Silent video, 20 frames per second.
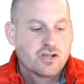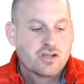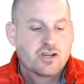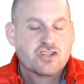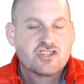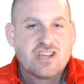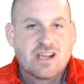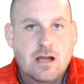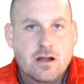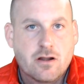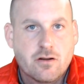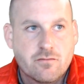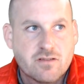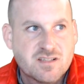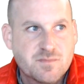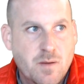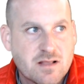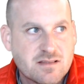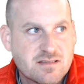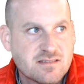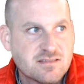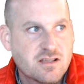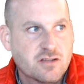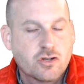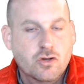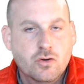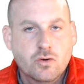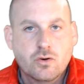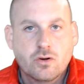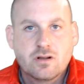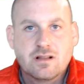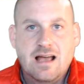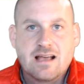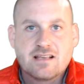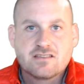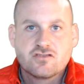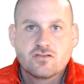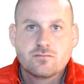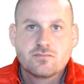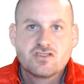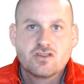going to check out our responses on the Google Classroom.